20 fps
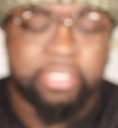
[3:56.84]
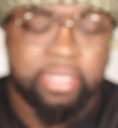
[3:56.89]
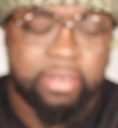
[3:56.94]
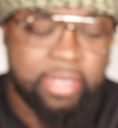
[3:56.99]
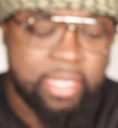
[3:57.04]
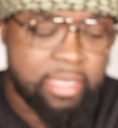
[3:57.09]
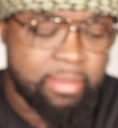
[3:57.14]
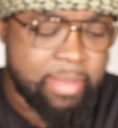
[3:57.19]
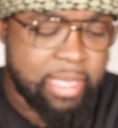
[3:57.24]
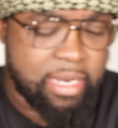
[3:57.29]
I don't
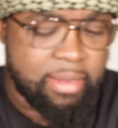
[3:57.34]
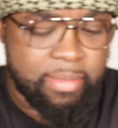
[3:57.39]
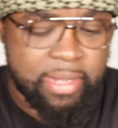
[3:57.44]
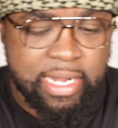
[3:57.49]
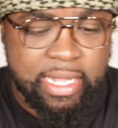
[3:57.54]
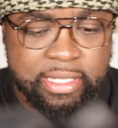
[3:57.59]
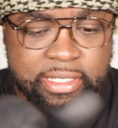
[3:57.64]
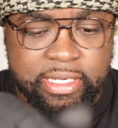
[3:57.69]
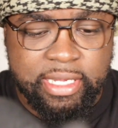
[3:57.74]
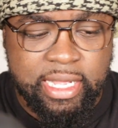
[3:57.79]
like about it, but
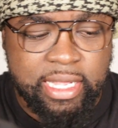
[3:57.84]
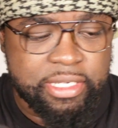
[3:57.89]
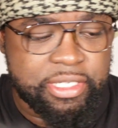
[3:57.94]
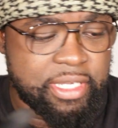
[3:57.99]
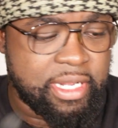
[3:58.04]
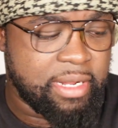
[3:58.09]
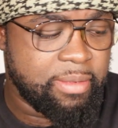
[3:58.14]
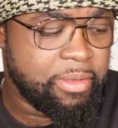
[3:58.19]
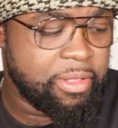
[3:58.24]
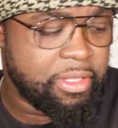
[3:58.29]
I'll
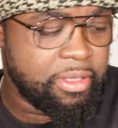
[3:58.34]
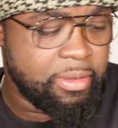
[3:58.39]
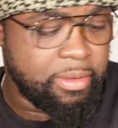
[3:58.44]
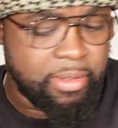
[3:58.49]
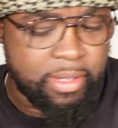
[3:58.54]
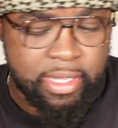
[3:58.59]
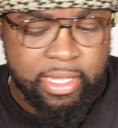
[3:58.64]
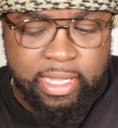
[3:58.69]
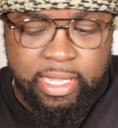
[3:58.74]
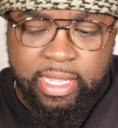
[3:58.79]
share that with
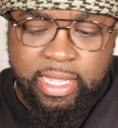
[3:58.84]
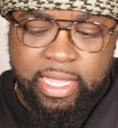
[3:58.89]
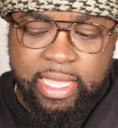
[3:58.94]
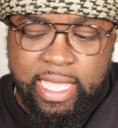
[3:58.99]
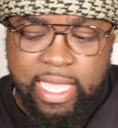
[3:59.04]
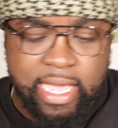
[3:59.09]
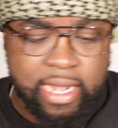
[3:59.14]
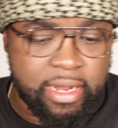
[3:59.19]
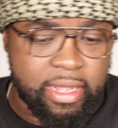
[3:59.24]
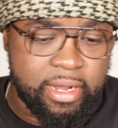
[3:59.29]
you
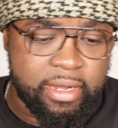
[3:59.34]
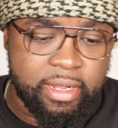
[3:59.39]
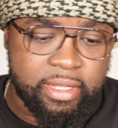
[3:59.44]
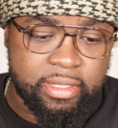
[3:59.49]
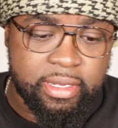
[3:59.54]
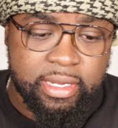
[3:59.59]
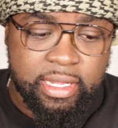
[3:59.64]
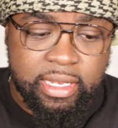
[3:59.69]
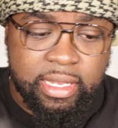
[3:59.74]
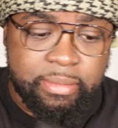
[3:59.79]
at
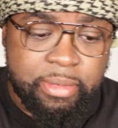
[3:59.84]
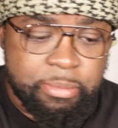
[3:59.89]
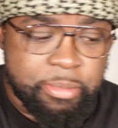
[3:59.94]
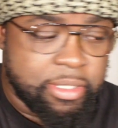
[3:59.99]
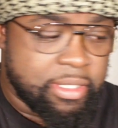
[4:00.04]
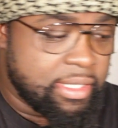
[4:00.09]
another day. Let me put